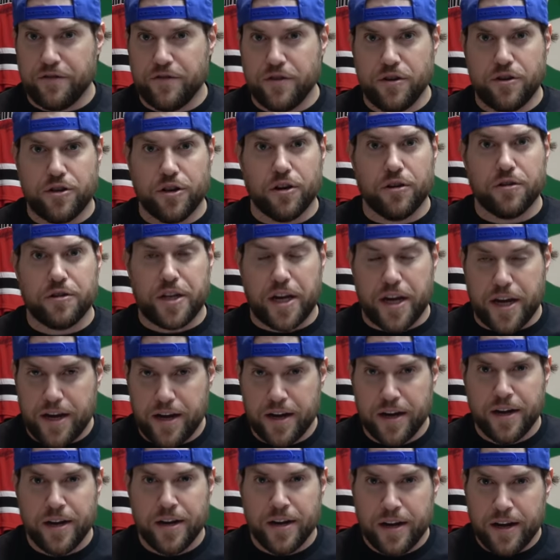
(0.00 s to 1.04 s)
of New
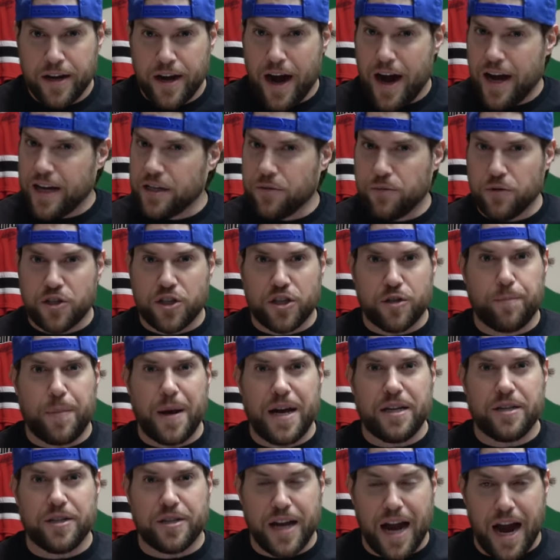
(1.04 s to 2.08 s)
Jersey, as I was
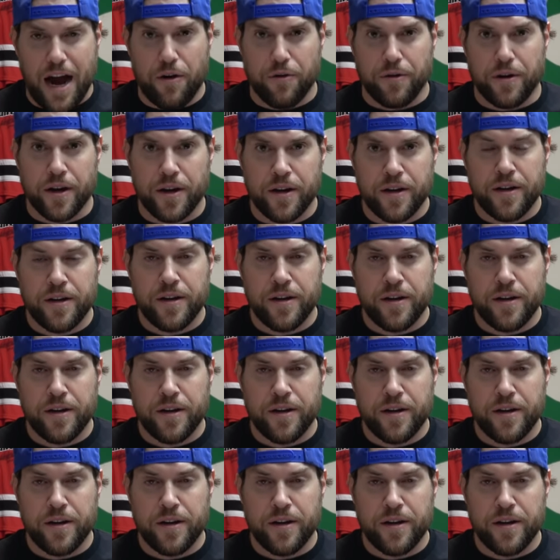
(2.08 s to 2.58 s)
spaced out,